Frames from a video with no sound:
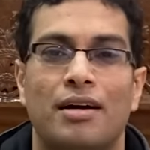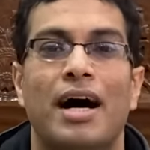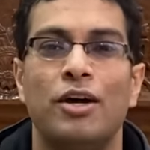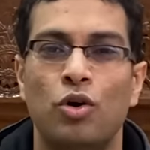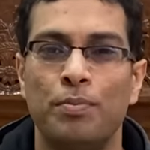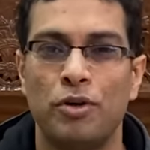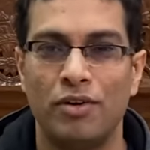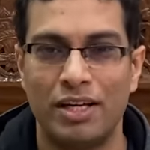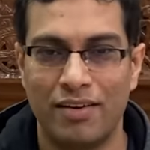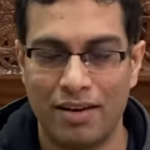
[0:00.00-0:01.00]
I hope you
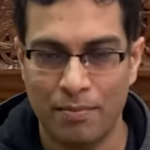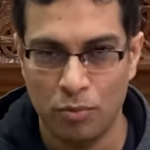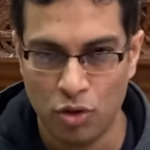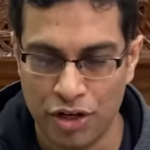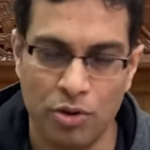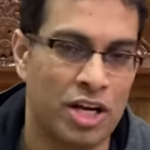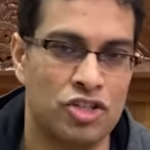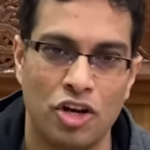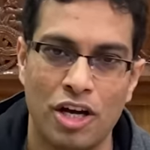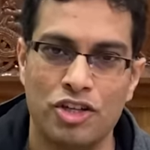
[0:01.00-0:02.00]
will develop more nuanced
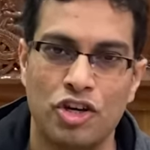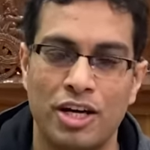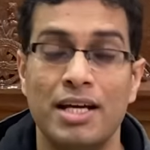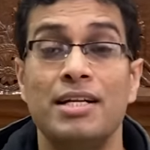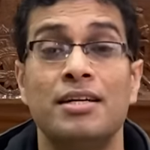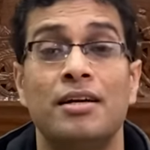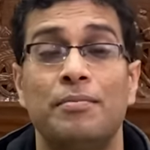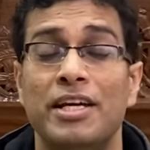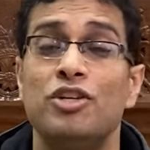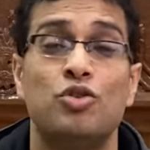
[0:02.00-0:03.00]
knowledge on it.
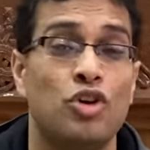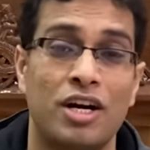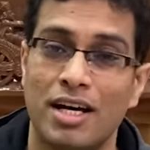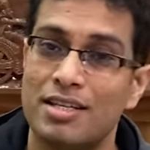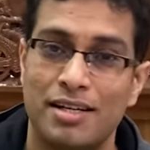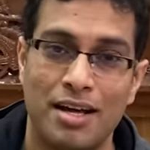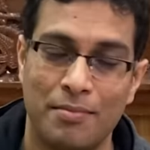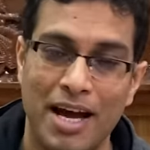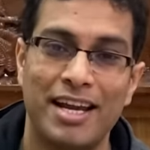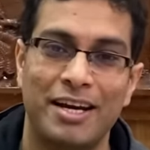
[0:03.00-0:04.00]
Please do not consider
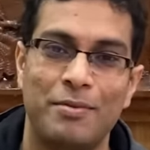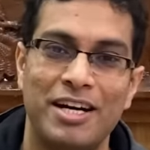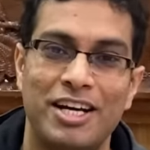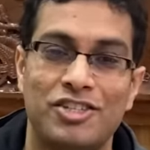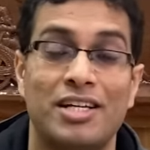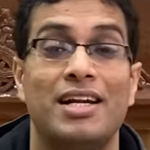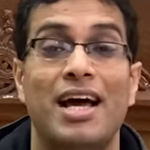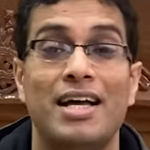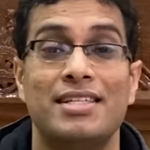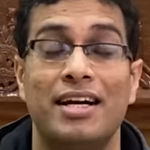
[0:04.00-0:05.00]
my recommendation
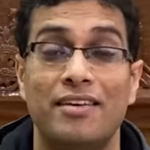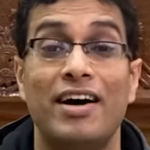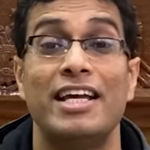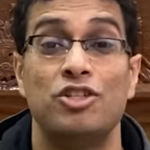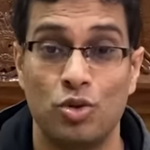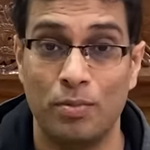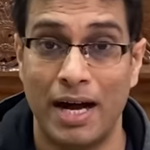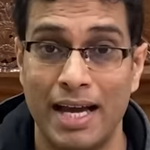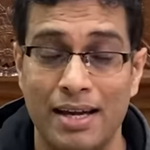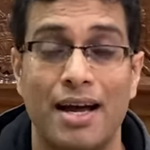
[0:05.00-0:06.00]
as an advice to
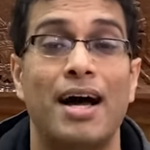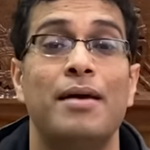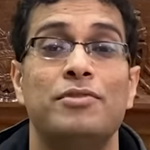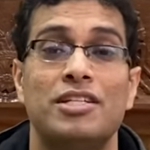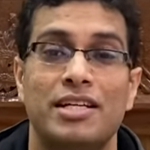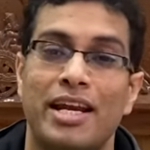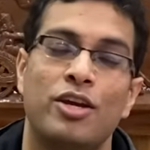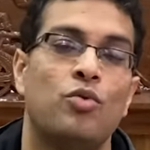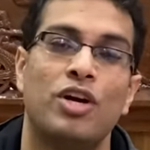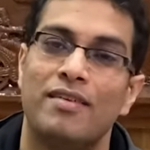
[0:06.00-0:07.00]
buy. I'm just telling
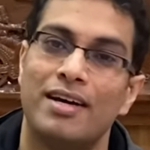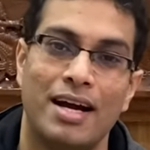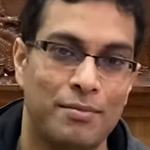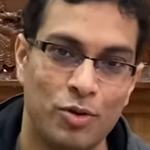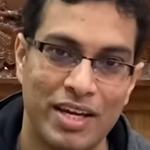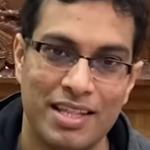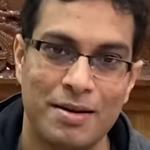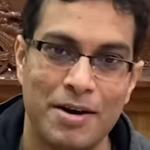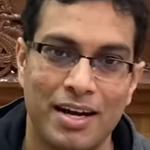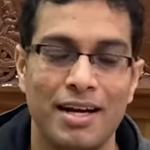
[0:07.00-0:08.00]
you whatever I'm doing in the
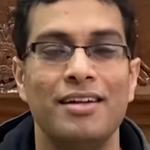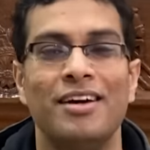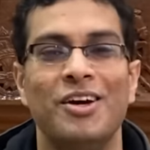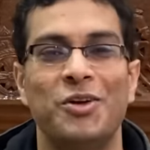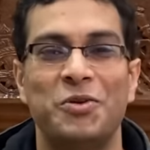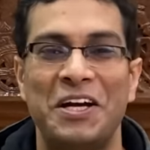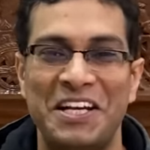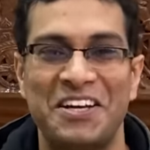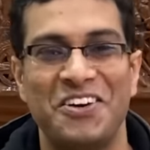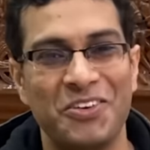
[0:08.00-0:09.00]
market. You can
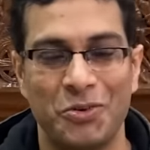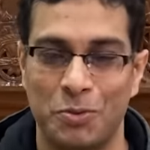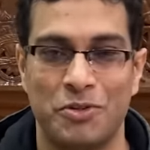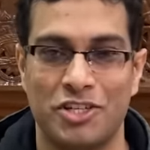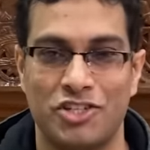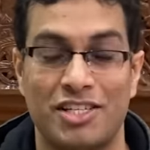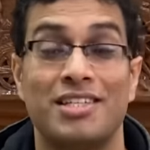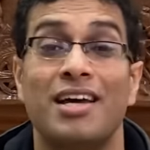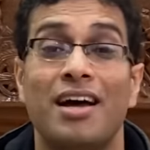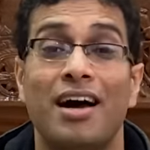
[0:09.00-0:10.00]
take your own positions.
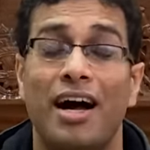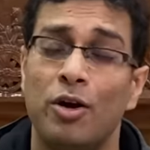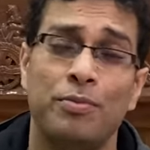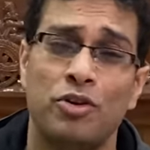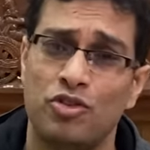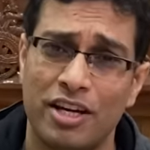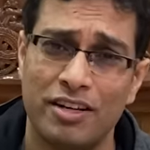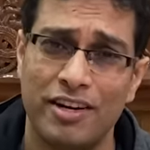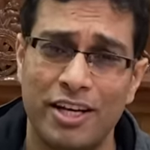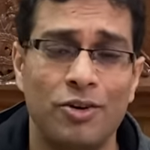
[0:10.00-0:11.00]
I hope you enjoyed the
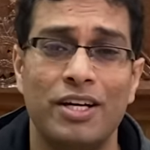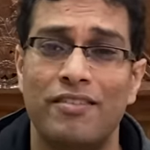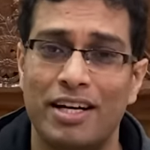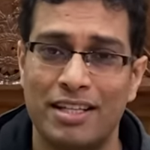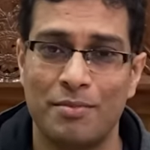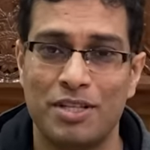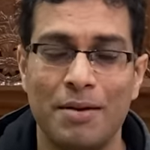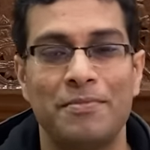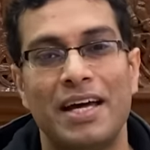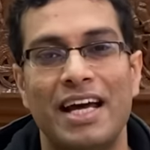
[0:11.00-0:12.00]
video. Give it a thumbs
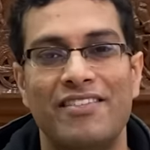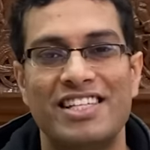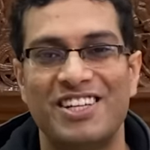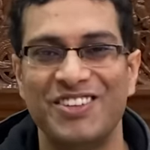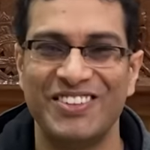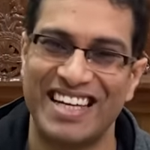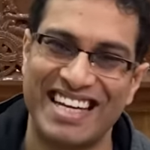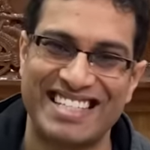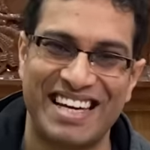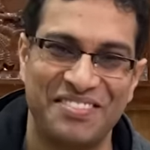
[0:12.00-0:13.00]
up and I will see you the
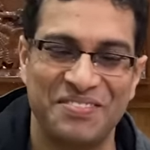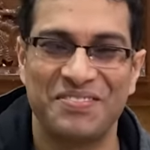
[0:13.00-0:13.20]
next time.